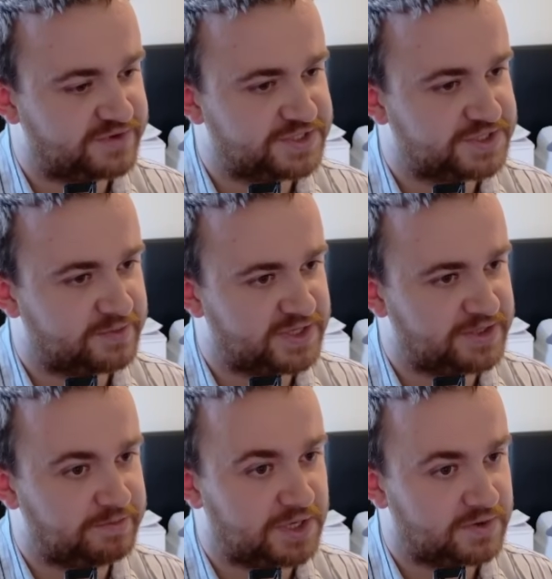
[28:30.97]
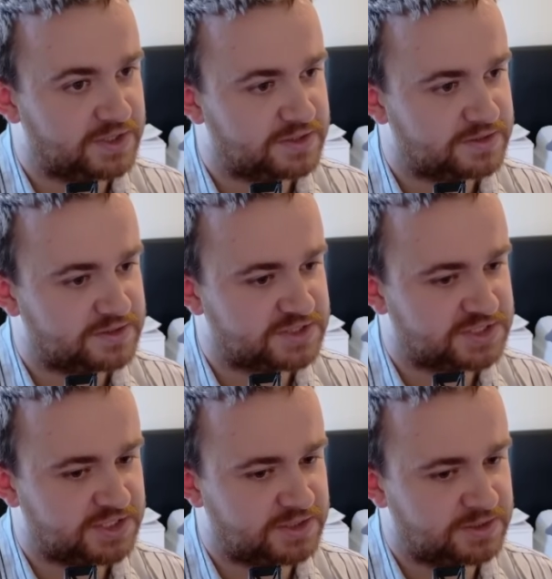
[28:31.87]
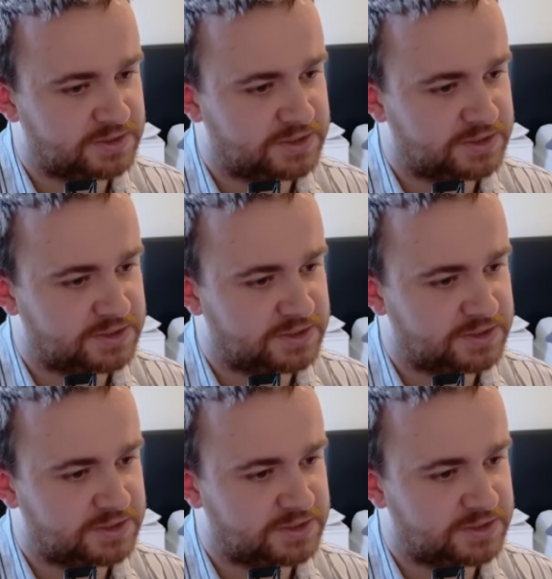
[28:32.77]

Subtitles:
He's going to play the Boa this turn